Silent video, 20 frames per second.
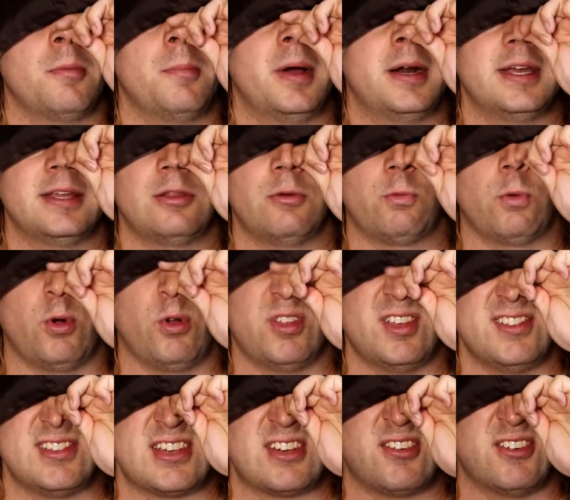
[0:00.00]
the money in the world
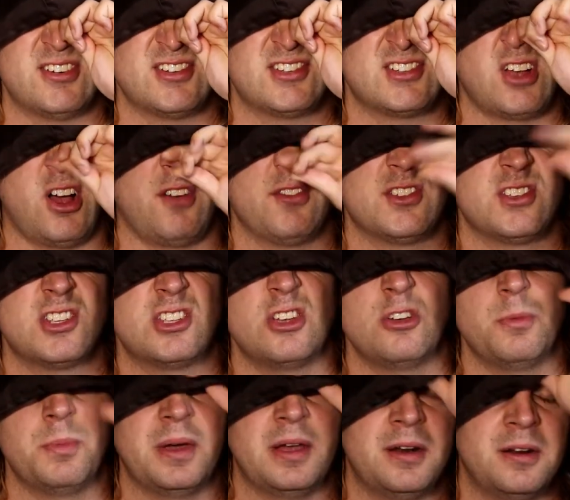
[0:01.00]
isn't going to solve
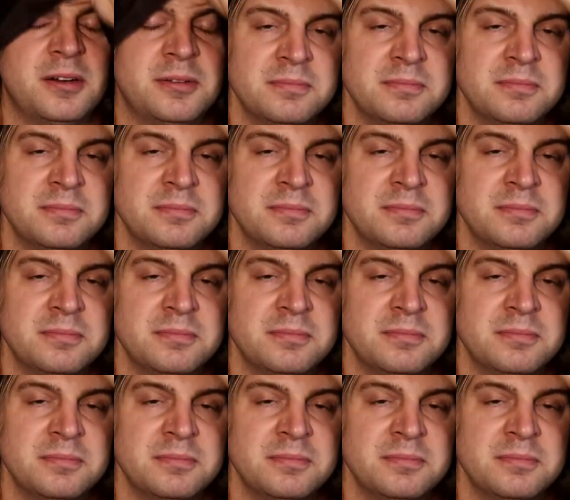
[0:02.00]
stupid.